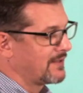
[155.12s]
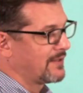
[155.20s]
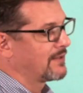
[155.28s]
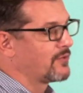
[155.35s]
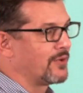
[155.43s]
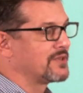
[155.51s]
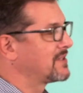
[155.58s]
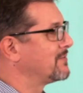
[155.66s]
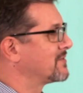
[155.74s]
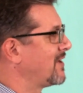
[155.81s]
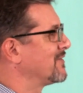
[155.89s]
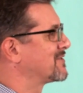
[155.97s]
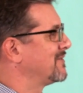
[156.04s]
of course, he
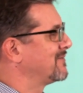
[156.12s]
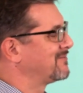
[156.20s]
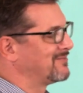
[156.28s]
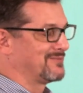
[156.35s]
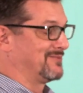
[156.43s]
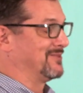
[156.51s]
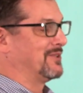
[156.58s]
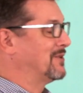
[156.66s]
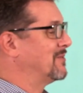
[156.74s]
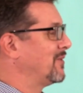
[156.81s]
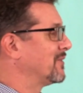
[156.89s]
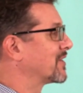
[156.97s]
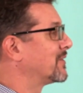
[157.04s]
was also, lo and
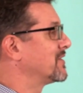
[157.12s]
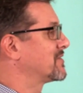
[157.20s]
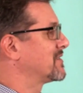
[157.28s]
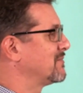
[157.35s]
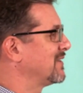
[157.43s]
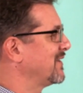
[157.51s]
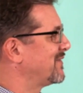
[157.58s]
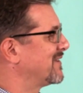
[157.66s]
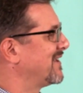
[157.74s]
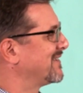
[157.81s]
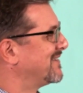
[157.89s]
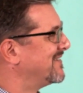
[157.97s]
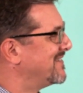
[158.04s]
behold, a Christian, believe it or
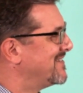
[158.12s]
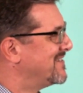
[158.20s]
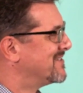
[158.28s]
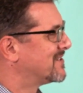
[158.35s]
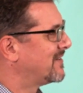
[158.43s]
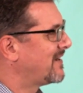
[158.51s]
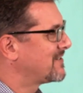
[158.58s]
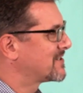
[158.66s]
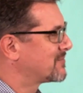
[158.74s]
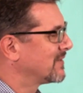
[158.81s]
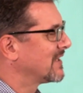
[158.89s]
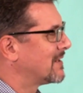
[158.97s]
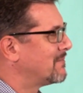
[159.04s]
not. So I just
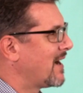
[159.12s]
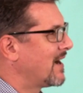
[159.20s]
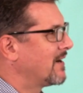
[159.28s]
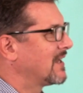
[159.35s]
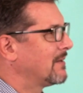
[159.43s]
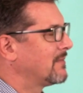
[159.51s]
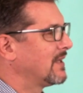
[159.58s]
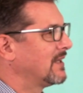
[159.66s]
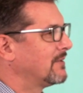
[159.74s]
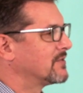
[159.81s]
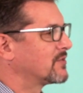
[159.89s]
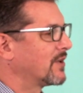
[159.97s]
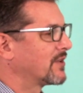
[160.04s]
really admired him, and
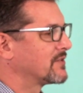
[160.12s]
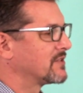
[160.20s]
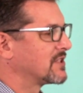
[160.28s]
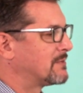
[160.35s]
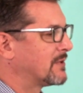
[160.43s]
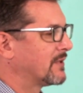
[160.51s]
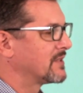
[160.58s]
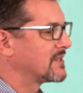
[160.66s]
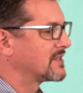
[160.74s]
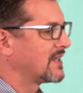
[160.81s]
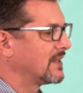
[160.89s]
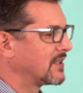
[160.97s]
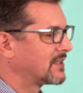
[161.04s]
it was one of those experiences.
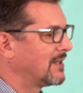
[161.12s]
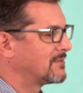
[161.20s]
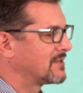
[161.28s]
I looked up to